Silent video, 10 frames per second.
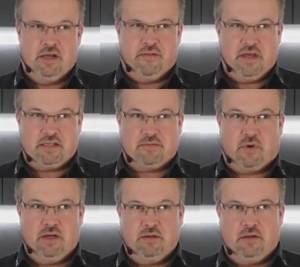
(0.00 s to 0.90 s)
There's
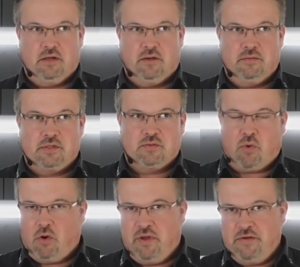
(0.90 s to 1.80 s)
one
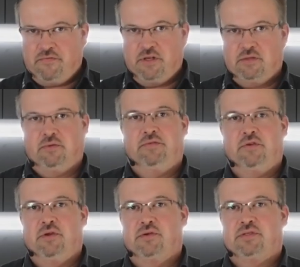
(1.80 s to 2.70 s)
small benefit if
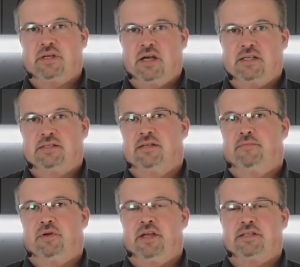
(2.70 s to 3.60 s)
you use a cast
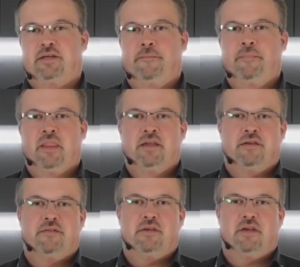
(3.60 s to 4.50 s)
separator.
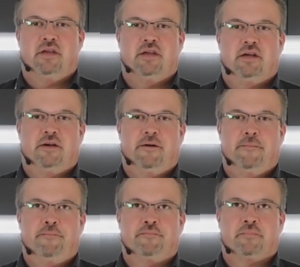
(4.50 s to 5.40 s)

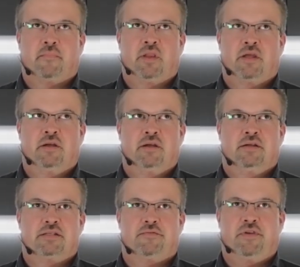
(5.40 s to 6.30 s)
The
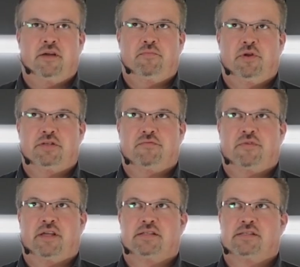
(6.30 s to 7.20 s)
fingerprint
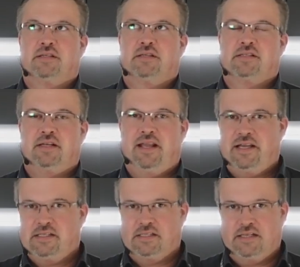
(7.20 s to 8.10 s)
effect, the
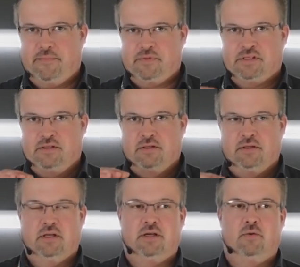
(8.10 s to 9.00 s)
layer steps
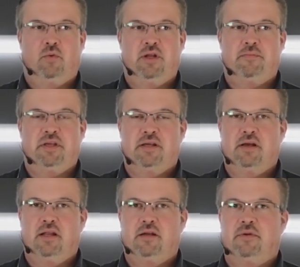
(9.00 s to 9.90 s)
will be a
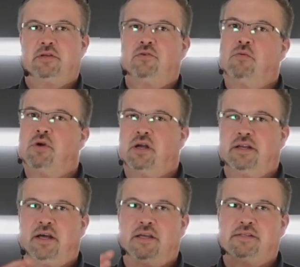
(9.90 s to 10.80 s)
little bit
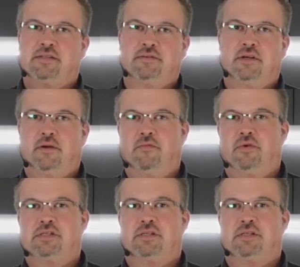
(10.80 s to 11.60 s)
homogenized with